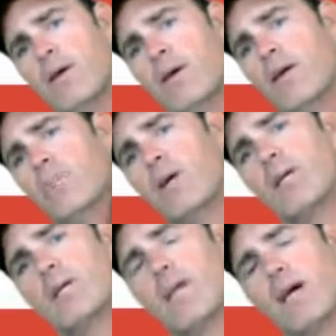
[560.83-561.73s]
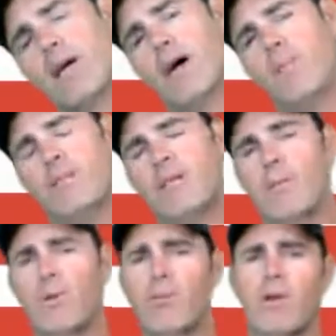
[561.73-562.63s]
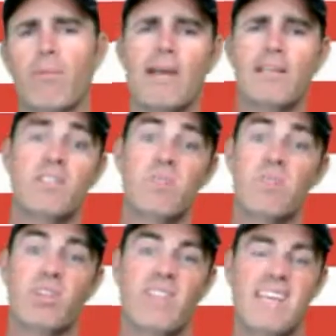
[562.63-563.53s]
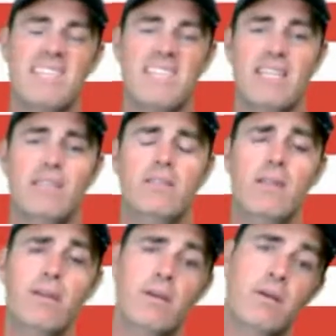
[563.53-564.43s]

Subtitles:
And I'm bringing the neck up, and then I'm going to bring it back to the middle, nice and easy.